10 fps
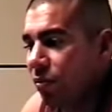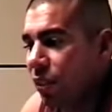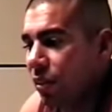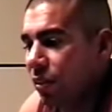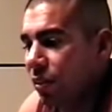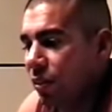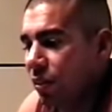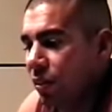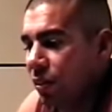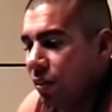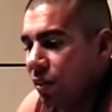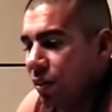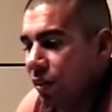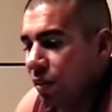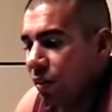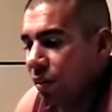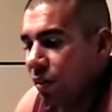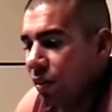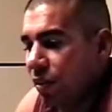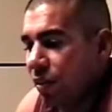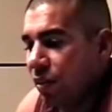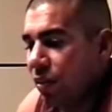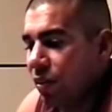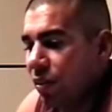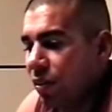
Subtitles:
(silence)